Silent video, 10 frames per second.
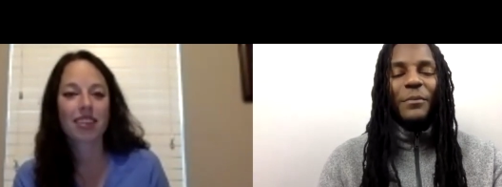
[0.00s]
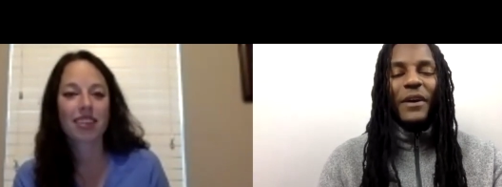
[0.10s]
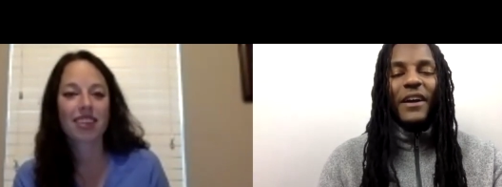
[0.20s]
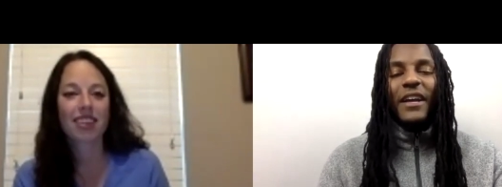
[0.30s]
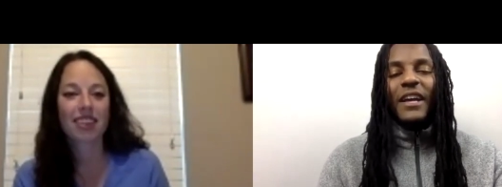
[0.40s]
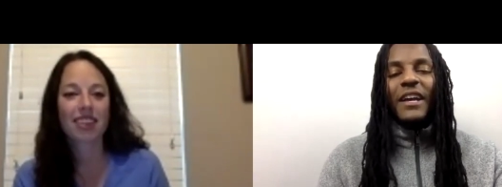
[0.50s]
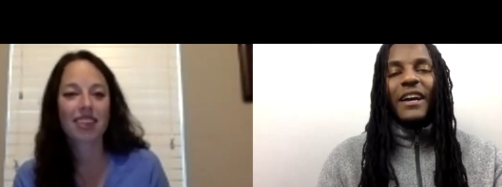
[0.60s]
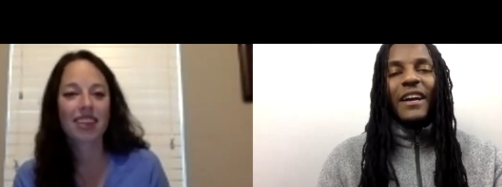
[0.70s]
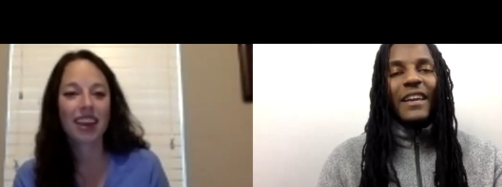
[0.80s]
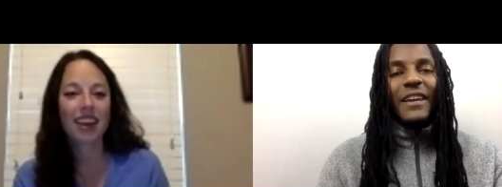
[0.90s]
Speaker 1: But
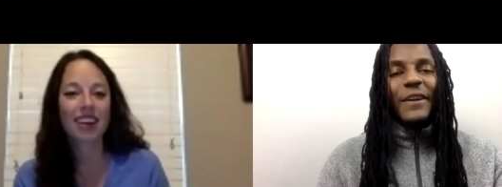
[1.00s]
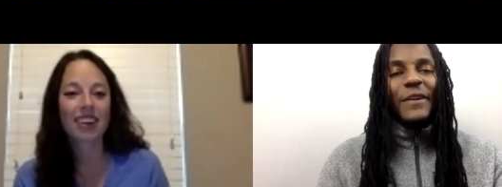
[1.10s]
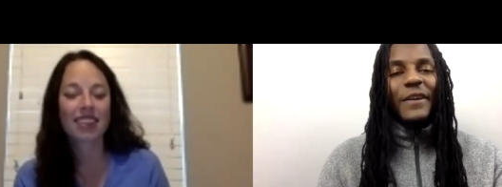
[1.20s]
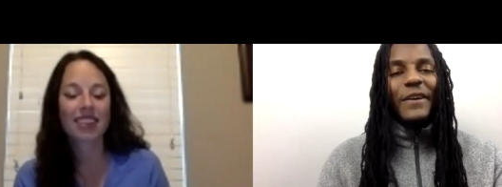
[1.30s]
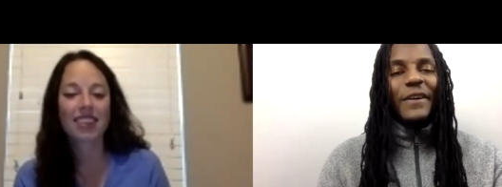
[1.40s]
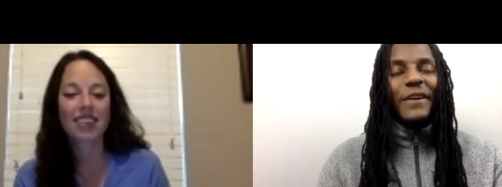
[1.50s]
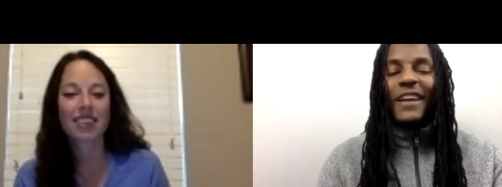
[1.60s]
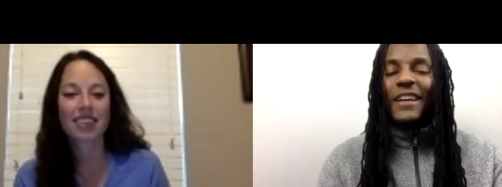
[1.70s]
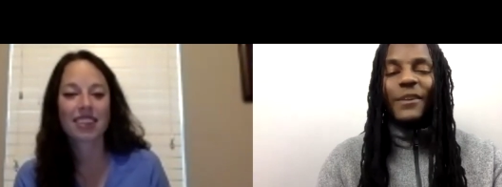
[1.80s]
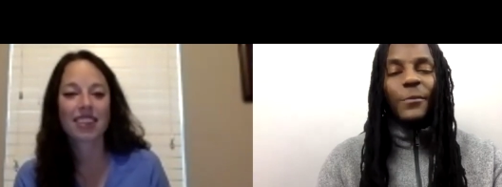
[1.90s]
again, uh,
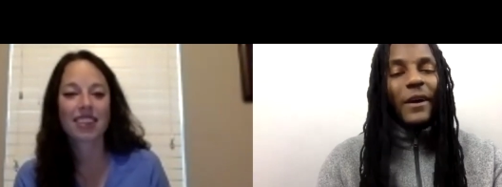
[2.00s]
Caytlin,